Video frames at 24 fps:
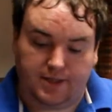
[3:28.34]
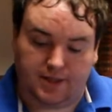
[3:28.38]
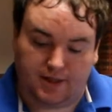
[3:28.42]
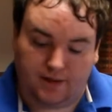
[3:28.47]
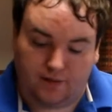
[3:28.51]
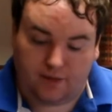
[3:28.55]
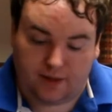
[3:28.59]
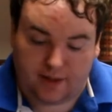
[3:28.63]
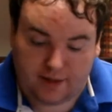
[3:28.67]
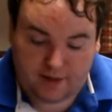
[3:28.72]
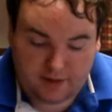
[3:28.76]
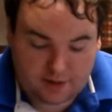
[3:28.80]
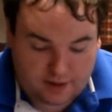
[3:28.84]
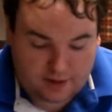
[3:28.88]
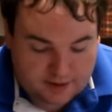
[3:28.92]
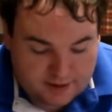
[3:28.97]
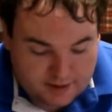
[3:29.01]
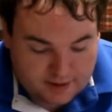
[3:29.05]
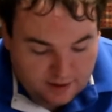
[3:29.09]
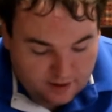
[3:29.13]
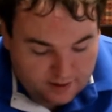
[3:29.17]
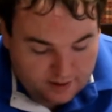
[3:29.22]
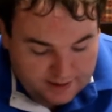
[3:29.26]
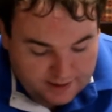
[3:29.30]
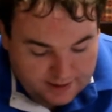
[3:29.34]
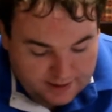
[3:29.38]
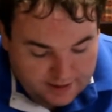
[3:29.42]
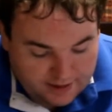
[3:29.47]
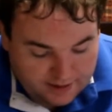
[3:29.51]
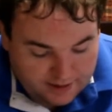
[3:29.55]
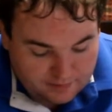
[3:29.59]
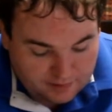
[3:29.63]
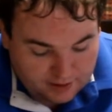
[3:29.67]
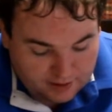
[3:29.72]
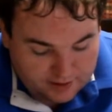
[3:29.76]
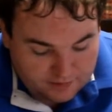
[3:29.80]
it a tiny
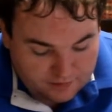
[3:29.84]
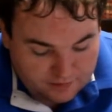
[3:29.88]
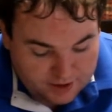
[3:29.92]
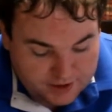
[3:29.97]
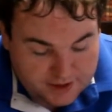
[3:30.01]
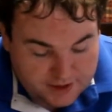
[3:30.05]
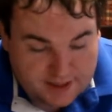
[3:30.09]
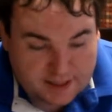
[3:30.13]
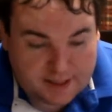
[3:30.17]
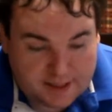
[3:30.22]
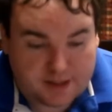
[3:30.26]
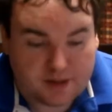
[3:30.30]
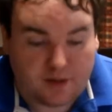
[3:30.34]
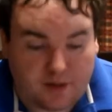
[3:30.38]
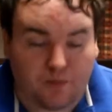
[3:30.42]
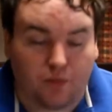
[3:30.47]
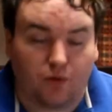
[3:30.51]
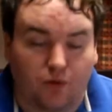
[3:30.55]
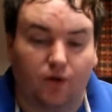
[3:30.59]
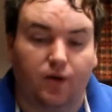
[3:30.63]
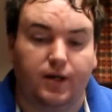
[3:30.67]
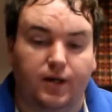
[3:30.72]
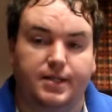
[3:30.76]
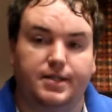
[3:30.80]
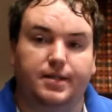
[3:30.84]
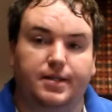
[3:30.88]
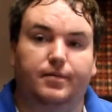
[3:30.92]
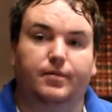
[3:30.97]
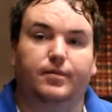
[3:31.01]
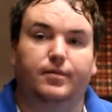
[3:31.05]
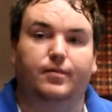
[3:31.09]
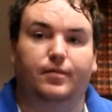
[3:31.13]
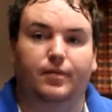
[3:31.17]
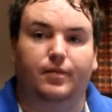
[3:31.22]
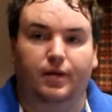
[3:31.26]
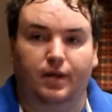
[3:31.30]
nameplate which says Brighton,
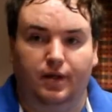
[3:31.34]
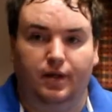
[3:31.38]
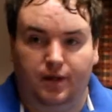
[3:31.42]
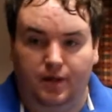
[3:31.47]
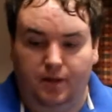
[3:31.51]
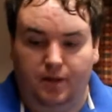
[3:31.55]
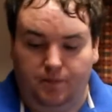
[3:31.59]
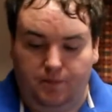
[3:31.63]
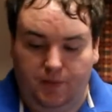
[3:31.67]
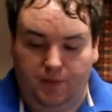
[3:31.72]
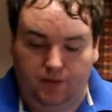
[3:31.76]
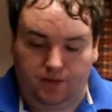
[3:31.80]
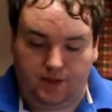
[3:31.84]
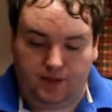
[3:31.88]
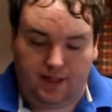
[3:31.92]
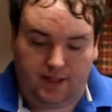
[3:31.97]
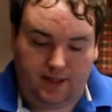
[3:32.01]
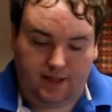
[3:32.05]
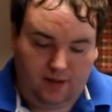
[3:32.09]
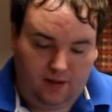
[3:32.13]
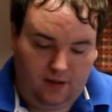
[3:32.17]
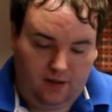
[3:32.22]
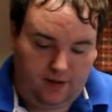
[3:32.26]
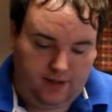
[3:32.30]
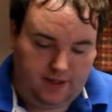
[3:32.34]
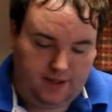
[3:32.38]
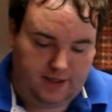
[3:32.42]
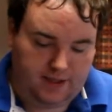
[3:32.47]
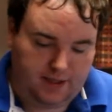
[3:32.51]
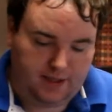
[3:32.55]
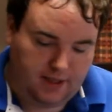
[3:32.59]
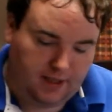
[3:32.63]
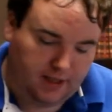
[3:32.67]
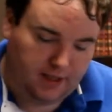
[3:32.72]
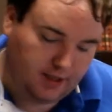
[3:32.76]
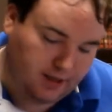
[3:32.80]
build date
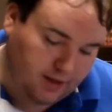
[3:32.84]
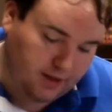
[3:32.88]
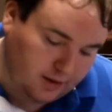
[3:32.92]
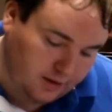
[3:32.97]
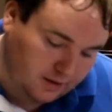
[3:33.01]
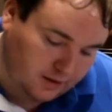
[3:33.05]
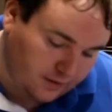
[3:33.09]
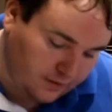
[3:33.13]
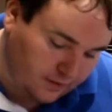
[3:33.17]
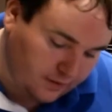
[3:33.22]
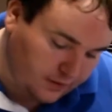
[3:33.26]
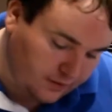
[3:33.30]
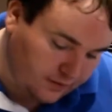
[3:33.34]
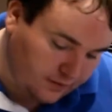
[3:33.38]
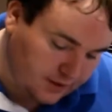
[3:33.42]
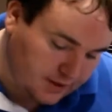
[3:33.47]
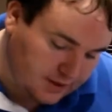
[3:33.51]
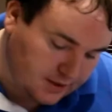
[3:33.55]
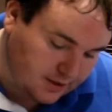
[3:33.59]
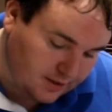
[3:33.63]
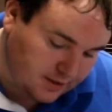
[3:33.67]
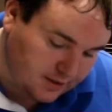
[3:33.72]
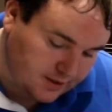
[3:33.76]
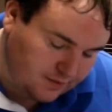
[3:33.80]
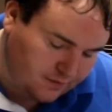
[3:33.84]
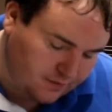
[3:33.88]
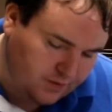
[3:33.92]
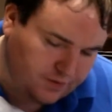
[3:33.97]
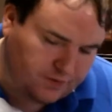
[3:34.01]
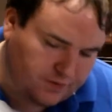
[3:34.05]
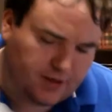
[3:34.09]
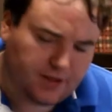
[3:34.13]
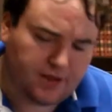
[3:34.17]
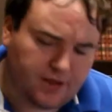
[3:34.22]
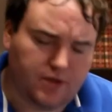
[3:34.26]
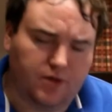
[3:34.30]

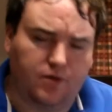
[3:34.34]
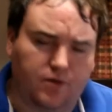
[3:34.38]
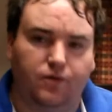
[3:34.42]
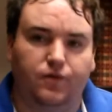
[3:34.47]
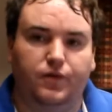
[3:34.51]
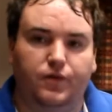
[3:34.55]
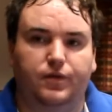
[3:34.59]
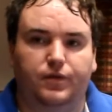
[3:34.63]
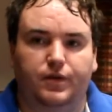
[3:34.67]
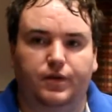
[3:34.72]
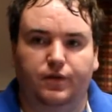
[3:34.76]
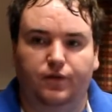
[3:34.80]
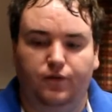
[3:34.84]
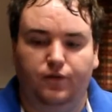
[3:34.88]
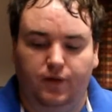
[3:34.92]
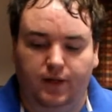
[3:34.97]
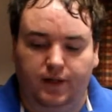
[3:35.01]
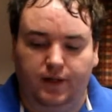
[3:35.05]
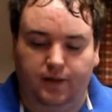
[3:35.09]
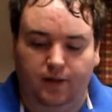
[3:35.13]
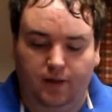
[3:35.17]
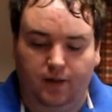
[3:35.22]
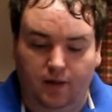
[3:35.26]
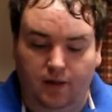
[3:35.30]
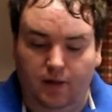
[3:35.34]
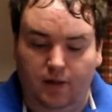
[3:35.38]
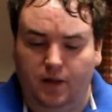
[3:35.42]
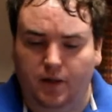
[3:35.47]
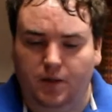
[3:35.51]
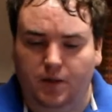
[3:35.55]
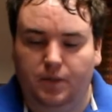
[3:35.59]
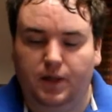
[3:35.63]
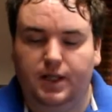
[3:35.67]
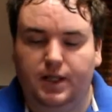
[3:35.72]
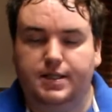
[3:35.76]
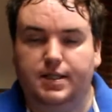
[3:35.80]
1952-53.
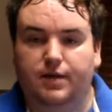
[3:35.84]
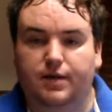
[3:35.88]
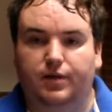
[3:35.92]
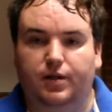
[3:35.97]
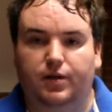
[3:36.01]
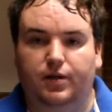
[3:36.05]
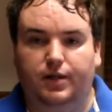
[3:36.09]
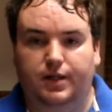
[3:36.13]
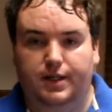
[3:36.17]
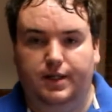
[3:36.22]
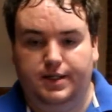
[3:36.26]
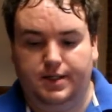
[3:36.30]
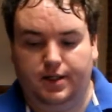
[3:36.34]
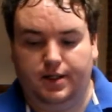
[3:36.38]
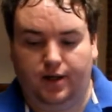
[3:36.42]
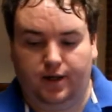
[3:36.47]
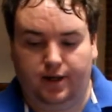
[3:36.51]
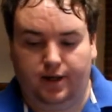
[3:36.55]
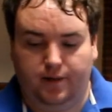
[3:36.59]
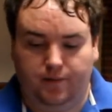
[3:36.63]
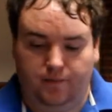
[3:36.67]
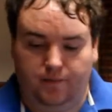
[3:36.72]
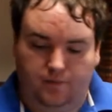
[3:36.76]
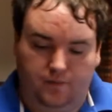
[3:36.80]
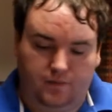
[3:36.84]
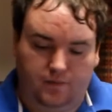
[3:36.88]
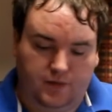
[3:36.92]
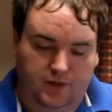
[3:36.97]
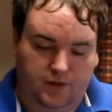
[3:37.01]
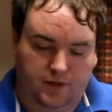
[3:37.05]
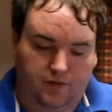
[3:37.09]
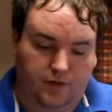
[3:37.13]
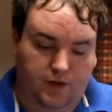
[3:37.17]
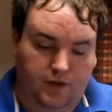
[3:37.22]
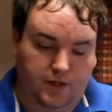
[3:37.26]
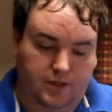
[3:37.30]
But let's have a look inside.
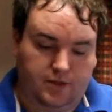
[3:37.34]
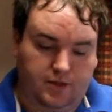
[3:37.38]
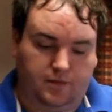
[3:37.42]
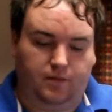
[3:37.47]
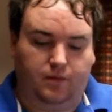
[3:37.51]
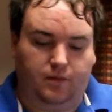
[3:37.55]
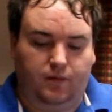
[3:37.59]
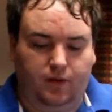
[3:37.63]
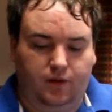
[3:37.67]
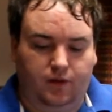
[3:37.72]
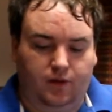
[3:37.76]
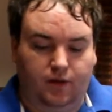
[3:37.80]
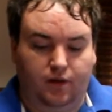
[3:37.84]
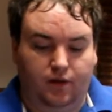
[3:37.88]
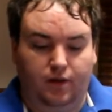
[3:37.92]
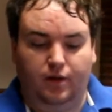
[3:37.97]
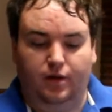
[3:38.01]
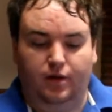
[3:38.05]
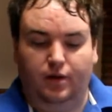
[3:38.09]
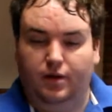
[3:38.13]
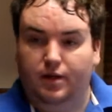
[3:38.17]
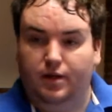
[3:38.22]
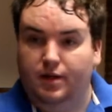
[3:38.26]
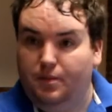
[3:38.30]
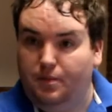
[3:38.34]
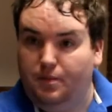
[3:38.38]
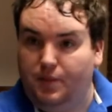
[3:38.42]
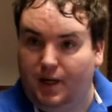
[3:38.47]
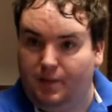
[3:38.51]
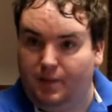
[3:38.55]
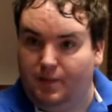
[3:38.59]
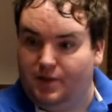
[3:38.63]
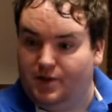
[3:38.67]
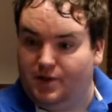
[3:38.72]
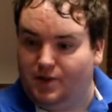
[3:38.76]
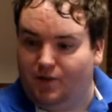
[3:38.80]
So first,
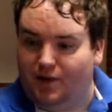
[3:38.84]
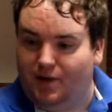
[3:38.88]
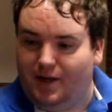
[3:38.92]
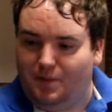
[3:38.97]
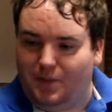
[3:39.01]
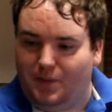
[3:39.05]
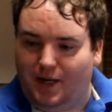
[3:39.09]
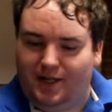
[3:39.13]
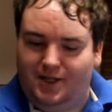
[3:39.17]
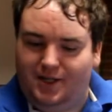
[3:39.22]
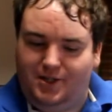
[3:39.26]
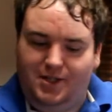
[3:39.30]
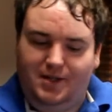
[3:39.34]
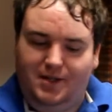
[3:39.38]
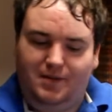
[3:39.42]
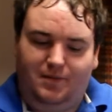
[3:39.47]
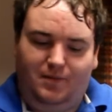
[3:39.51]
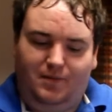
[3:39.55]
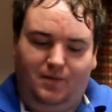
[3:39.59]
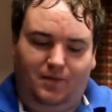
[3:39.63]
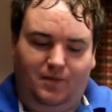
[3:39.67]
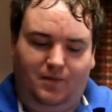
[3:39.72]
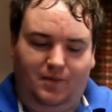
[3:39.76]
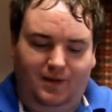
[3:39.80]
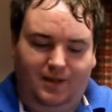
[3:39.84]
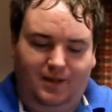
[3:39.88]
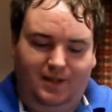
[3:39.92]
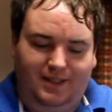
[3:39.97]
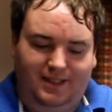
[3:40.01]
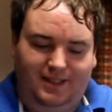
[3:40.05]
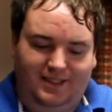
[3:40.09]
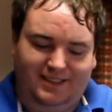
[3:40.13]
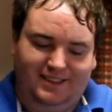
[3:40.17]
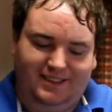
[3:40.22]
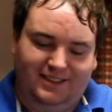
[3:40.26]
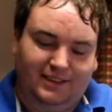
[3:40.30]
Bachman's great packaging.
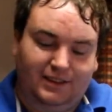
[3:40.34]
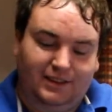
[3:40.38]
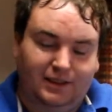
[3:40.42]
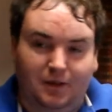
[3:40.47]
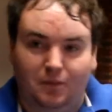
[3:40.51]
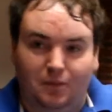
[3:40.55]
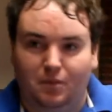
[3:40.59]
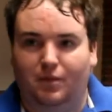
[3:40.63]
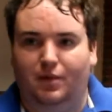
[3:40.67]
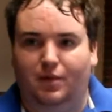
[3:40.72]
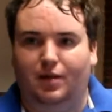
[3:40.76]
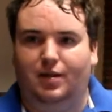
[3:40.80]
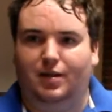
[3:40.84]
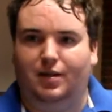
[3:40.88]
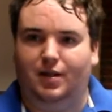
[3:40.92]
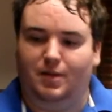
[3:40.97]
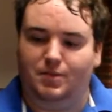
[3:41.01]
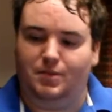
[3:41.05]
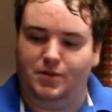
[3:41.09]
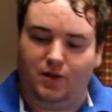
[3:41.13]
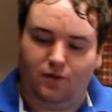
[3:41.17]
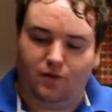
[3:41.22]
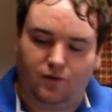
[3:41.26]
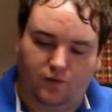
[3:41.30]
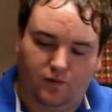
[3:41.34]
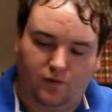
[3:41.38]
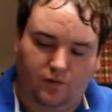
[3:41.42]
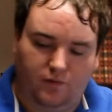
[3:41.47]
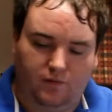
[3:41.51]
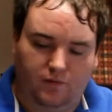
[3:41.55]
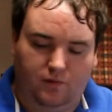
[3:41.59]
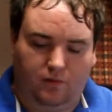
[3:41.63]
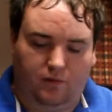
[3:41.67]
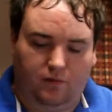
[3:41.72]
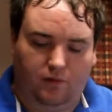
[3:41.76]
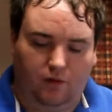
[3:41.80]
This comes off.
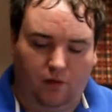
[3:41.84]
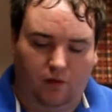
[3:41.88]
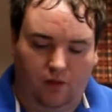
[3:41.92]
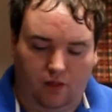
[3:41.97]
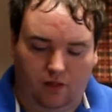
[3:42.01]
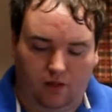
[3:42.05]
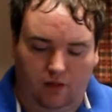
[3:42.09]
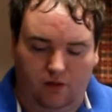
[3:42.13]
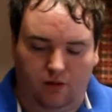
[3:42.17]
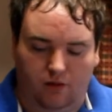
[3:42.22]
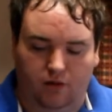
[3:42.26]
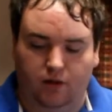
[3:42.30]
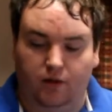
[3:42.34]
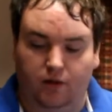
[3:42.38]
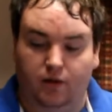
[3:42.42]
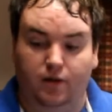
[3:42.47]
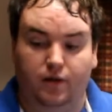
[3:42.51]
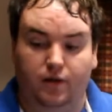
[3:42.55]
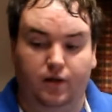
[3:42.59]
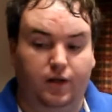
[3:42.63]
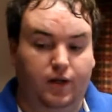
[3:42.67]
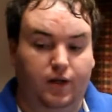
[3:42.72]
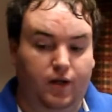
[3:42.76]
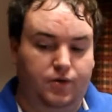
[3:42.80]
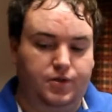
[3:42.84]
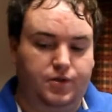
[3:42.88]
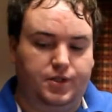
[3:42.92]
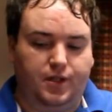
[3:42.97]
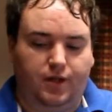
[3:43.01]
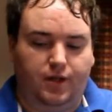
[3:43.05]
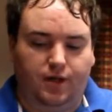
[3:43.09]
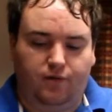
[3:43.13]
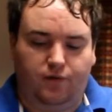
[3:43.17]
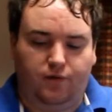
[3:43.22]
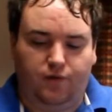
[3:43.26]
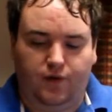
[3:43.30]
No
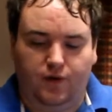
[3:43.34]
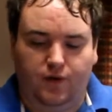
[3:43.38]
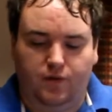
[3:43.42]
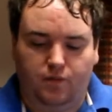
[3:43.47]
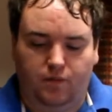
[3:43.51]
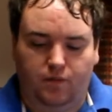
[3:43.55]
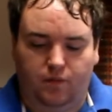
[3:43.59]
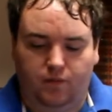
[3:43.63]
styrofoam.